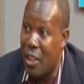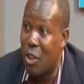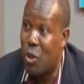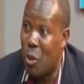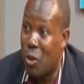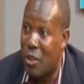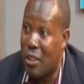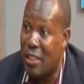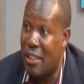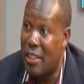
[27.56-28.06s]

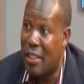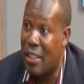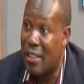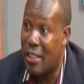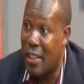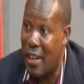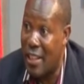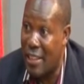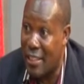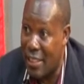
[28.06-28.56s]
It was
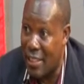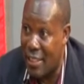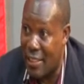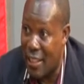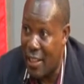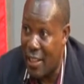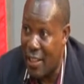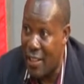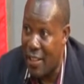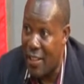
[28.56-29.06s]

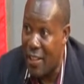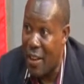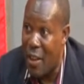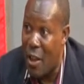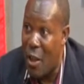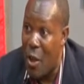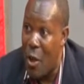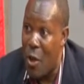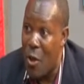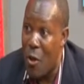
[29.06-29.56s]
decentralization.
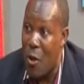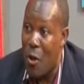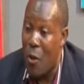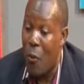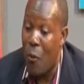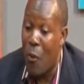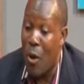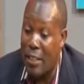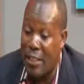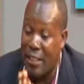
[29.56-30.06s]

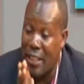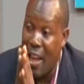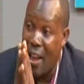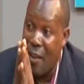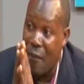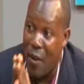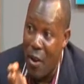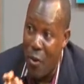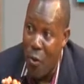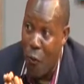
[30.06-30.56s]

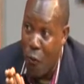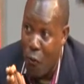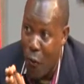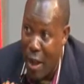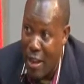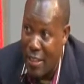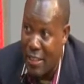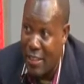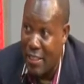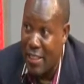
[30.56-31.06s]
Whatever you
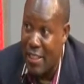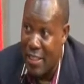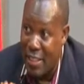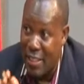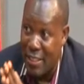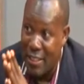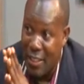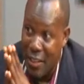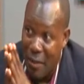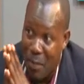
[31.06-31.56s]
find in
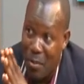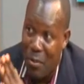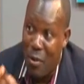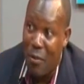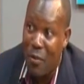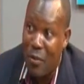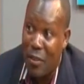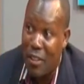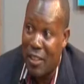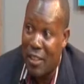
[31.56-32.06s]
Eastern
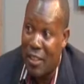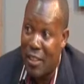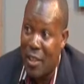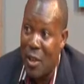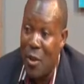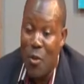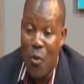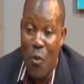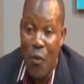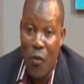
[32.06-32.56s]

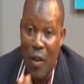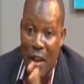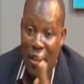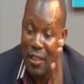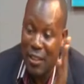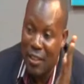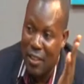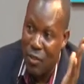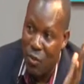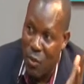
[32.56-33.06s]
Province, you
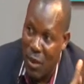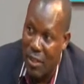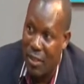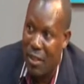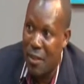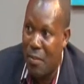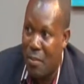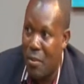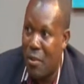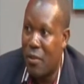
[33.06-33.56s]
find it in
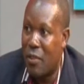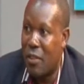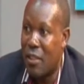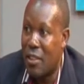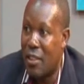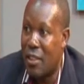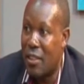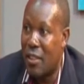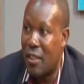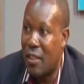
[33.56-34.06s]
Western
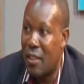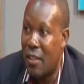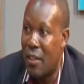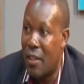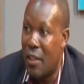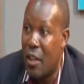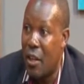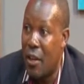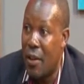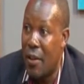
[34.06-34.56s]
Province.
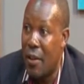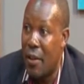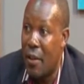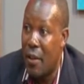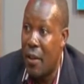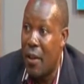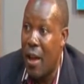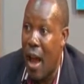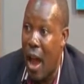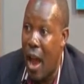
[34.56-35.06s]

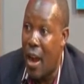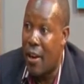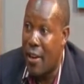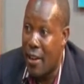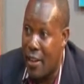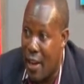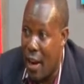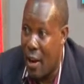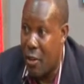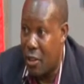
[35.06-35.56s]

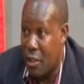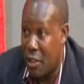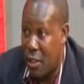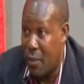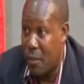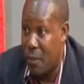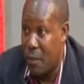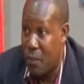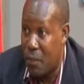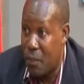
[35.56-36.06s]

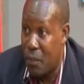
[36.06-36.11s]
Agriculture.